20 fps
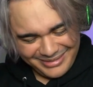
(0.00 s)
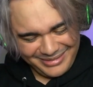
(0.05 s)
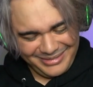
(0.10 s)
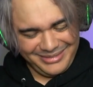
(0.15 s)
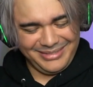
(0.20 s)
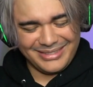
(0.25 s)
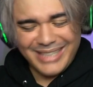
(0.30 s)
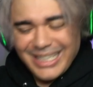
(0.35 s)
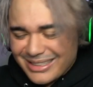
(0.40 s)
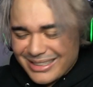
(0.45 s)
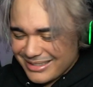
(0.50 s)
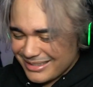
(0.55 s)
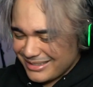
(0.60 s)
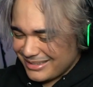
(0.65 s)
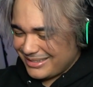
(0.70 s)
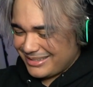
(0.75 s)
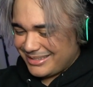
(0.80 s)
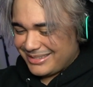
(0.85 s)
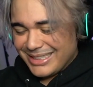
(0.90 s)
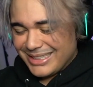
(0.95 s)

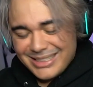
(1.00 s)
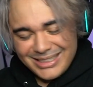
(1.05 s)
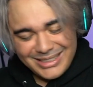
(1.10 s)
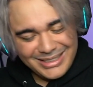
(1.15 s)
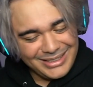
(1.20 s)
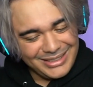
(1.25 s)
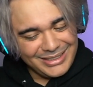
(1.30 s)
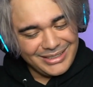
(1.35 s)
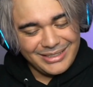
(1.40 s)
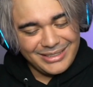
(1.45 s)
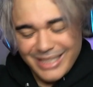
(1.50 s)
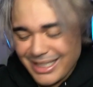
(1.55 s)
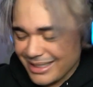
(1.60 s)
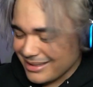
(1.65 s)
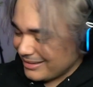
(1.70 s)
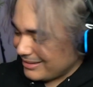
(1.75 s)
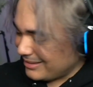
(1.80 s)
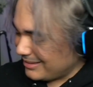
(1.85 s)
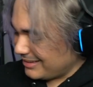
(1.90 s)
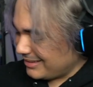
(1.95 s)
Dun,
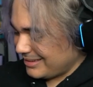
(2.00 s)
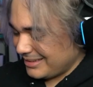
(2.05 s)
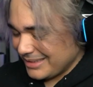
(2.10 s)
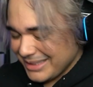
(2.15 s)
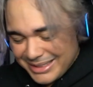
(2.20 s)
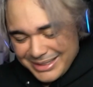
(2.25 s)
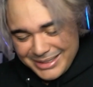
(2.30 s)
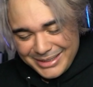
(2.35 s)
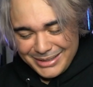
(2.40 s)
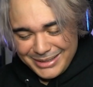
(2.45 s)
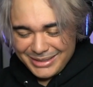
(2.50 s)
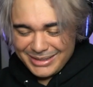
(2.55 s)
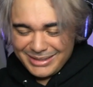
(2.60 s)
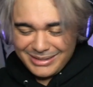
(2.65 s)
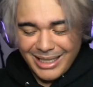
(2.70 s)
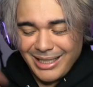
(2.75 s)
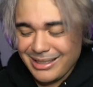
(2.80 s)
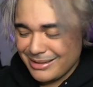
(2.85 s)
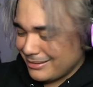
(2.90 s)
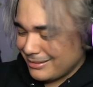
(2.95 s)
dun,
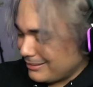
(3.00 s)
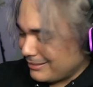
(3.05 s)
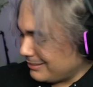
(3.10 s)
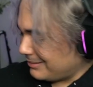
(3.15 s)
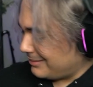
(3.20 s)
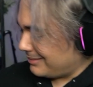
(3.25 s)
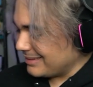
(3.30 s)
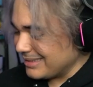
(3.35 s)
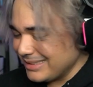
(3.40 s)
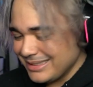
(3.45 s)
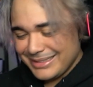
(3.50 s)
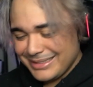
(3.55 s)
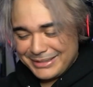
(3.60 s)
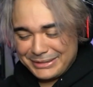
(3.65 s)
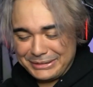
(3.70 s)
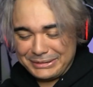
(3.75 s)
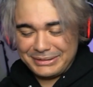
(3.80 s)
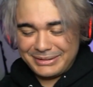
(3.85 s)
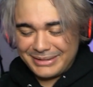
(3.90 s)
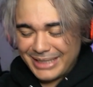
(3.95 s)
dun,
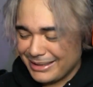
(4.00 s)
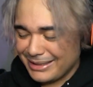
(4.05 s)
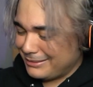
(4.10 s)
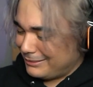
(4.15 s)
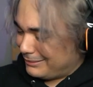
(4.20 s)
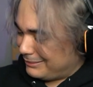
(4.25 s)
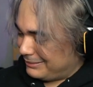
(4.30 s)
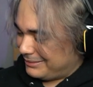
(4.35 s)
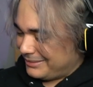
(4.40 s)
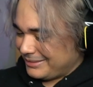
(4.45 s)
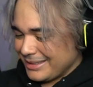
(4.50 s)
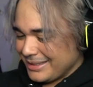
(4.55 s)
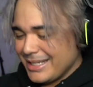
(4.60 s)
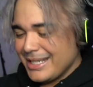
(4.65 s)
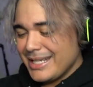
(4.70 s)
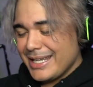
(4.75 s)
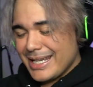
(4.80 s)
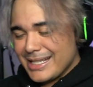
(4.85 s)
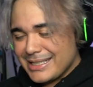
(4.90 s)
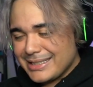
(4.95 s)
dun.
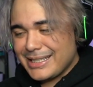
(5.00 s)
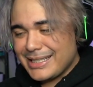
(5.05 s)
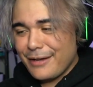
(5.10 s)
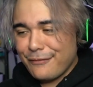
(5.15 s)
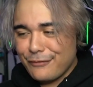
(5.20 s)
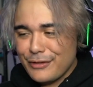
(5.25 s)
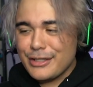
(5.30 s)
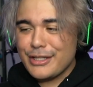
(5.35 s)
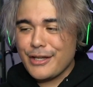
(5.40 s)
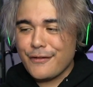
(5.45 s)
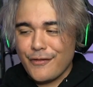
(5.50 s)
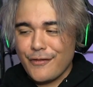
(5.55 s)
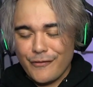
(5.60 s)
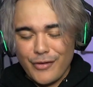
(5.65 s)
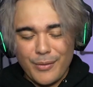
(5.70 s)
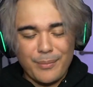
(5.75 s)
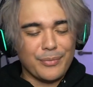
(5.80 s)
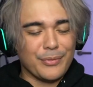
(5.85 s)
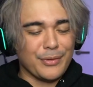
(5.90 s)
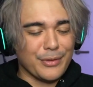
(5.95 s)
It's definitely different
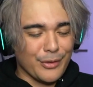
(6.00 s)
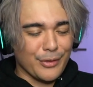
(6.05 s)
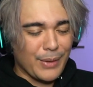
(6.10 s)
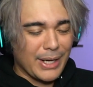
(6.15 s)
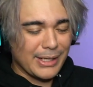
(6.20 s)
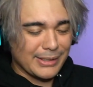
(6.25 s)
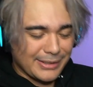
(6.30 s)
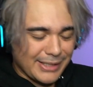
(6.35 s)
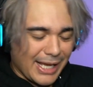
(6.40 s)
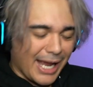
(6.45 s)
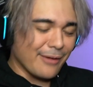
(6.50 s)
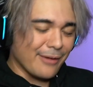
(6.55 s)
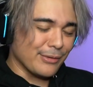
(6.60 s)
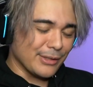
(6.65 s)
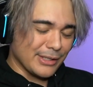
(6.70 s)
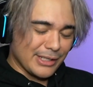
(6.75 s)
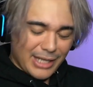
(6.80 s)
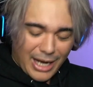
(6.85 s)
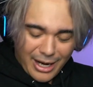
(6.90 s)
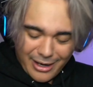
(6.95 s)
from the rest. I
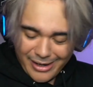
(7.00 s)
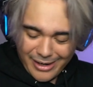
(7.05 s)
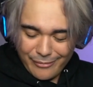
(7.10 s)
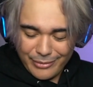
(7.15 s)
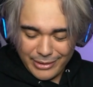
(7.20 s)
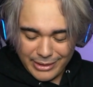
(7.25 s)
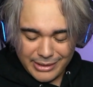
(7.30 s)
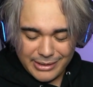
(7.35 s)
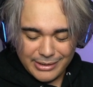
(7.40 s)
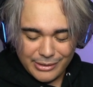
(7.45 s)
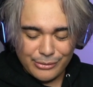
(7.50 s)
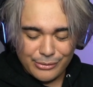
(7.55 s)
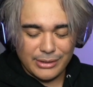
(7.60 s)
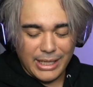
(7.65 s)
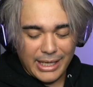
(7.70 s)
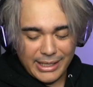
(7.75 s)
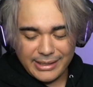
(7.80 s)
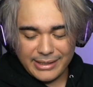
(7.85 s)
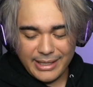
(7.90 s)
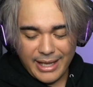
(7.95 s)
really do
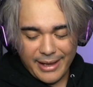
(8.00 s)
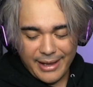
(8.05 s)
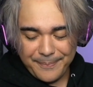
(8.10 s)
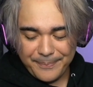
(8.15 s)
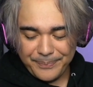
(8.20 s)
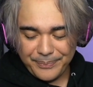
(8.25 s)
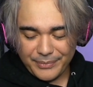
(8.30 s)
like that.